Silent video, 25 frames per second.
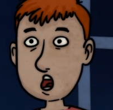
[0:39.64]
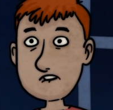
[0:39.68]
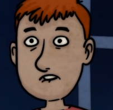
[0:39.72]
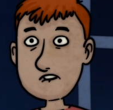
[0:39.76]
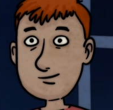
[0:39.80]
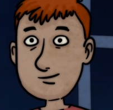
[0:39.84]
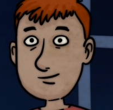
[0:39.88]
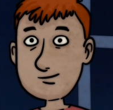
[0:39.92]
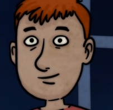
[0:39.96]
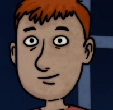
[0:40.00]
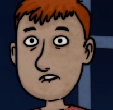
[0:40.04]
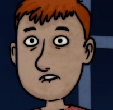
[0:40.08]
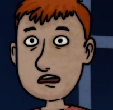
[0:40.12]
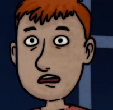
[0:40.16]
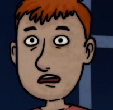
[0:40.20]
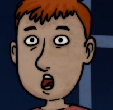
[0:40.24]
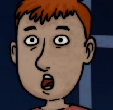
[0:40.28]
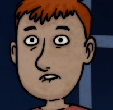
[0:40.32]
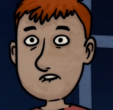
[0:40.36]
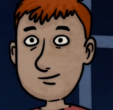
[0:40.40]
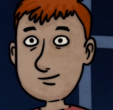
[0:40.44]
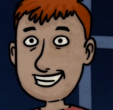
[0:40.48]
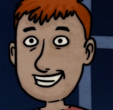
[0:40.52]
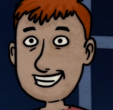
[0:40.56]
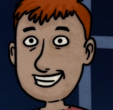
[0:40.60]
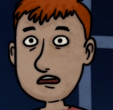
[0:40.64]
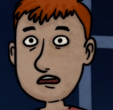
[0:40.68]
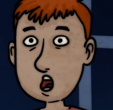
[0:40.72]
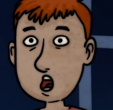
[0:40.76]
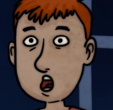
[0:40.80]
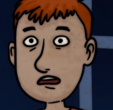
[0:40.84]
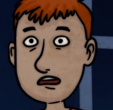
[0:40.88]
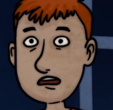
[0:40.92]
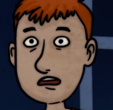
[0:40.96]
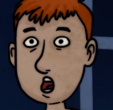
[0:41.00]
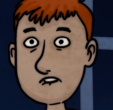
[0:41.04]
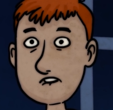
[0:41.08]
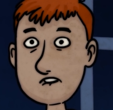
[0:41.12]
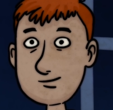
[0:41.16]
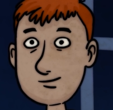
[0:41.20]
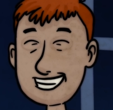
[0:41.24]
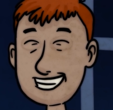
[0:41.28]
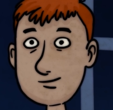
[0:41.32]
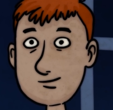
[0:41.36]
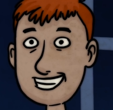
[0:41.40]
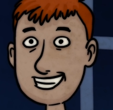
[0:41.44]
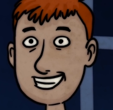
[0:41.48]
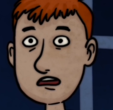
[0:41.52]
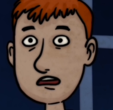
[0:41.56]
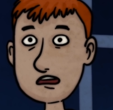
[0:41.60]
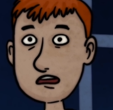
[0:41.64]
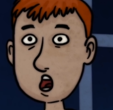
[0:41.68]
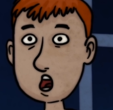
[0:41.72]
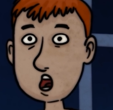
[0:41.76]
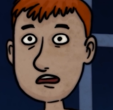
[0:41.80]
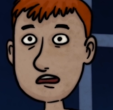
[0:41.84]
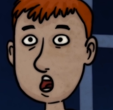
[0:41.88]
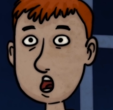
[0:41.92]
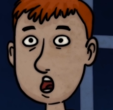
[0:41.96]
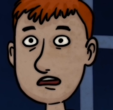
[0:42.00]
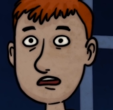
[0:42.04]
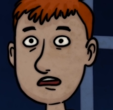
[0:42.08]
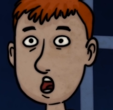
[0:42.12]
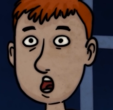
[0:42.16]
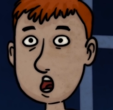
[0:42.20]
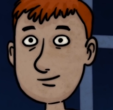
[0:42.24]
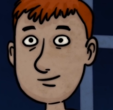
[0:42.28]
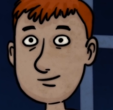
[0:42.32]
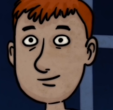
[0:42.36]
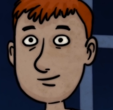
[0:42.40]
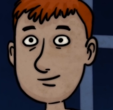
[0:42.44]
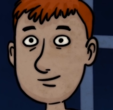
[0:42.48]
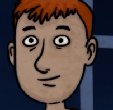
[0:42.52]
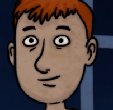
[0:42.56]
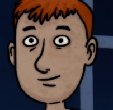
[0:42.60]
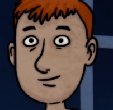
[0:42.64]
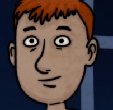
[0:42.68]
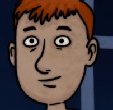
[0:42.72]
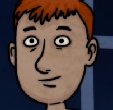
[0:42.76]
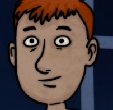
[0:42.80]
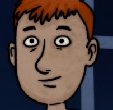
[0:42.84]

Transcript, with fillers: Look, there are more and more windows like that.